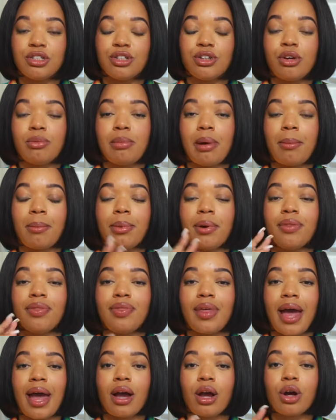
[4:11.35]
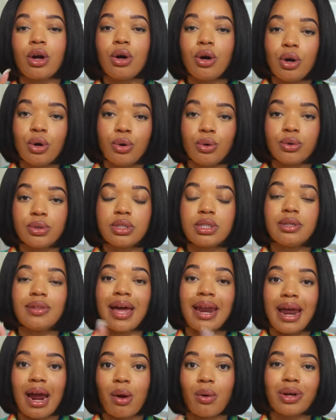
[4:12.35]
Do you remember that coat,
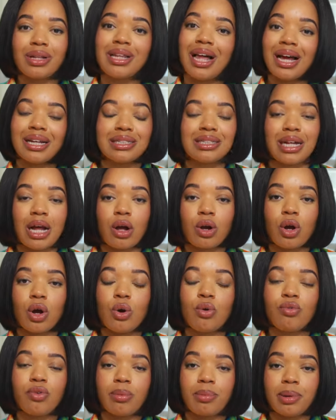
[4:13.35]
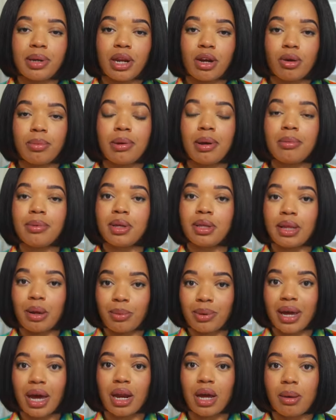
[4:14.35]
that hourglass style coat from Banana Republic that
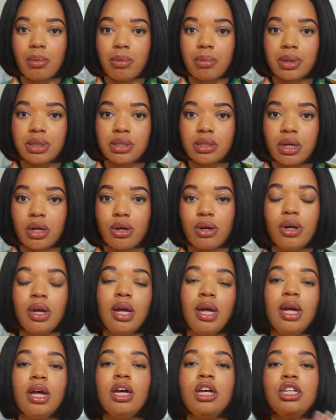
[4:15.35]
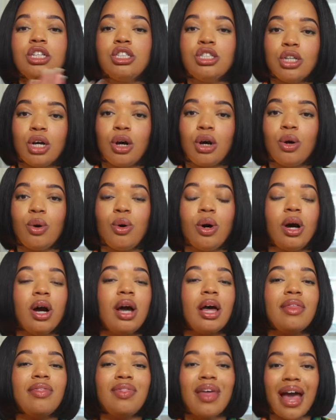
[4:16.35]
we got a couple months ago? So
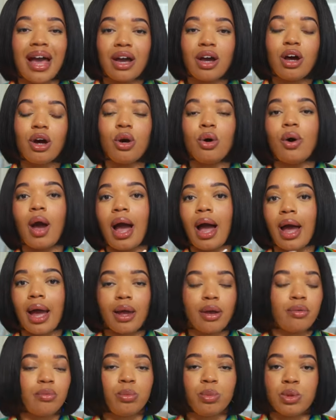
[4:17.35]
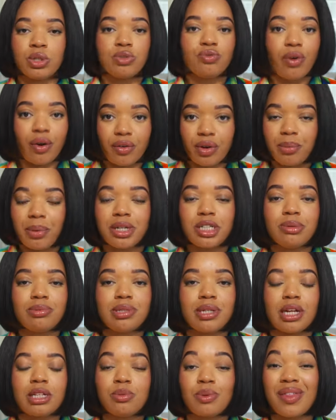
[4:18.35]
that coat I was very much
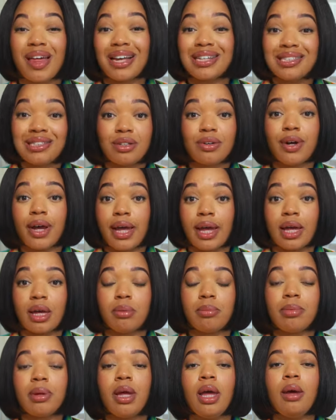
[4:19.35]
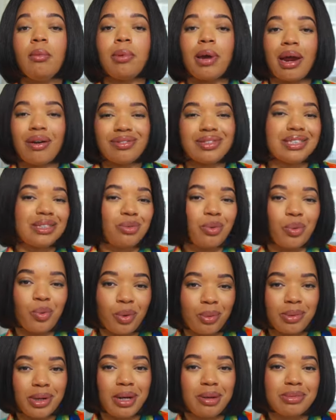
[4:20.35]
obsessed with. I still am, but obviously we're
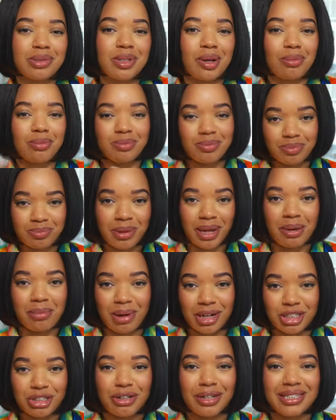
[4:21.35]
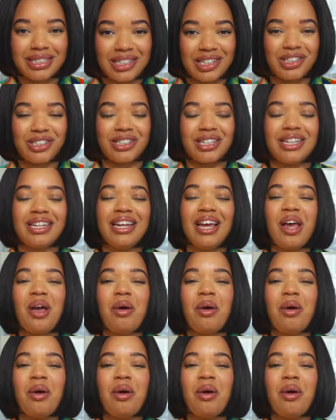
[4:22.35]
warming up, so I'm making my transition.